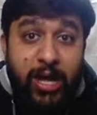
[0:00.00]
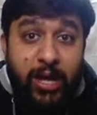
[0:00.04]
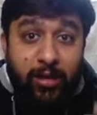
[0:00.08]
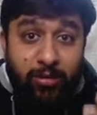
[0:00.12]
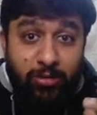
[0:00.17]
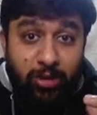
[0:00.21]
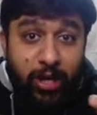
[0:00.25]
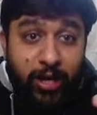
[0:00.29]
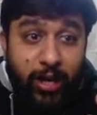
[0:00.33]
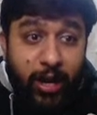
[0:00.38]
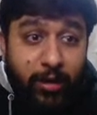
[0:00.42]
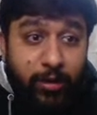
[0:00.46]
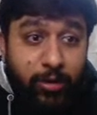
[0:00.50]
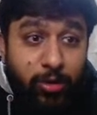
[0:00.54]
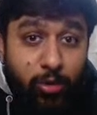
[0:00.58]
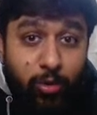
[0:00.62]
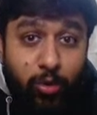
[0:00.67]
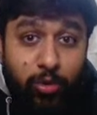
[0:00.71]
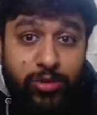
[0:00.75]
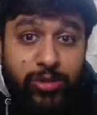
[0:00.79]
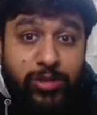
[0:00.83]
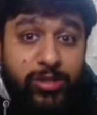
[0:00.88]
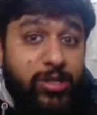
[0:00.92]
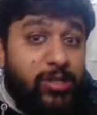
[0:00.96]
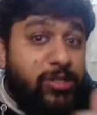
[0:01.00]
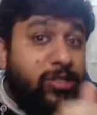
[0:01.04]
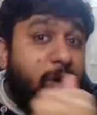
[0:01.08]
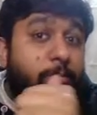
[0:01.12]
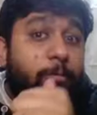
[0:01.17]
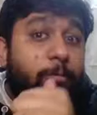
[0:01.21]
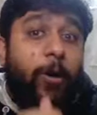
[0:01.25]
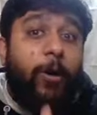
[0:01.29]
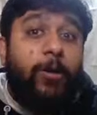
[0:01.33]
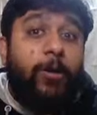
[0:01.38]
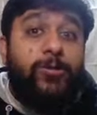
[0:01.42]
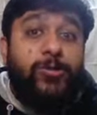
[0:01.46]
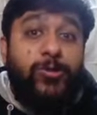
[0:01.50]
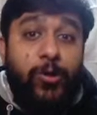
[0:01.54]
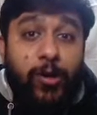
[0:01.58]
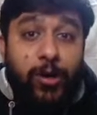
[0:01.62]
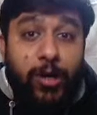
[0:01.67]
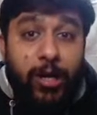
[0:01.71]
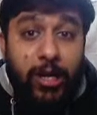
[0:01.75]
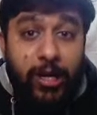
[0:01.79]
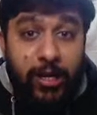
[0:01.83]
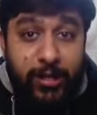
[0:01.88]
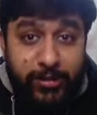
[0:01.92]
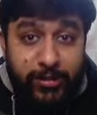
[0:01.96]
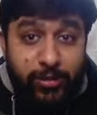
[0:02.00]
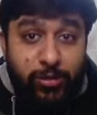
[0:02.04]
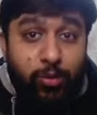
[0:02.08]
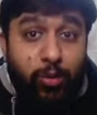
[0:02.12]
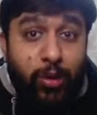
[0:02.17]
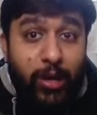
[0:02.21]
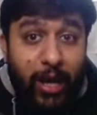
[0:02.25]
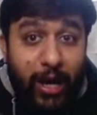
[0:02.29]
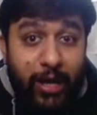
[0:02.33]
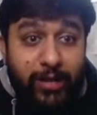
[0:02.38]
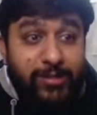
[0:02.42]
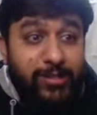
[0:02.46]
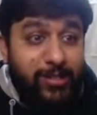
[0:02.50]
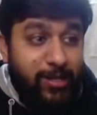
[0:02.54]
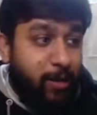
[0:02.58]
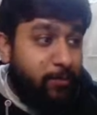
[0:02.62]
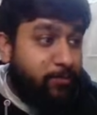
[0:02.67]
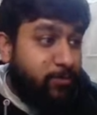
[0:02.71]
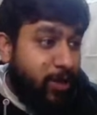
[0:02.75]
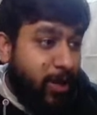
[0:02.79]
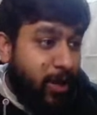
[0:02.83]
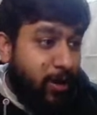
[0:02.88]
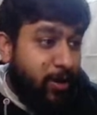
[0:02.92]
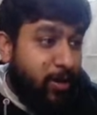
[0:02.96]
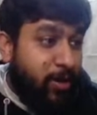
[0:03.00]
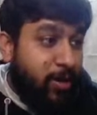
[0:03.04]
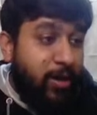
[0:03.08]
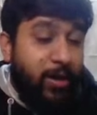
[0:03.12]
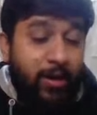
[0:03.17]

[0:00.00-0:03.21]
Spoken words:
they can use these opportunities to learn something.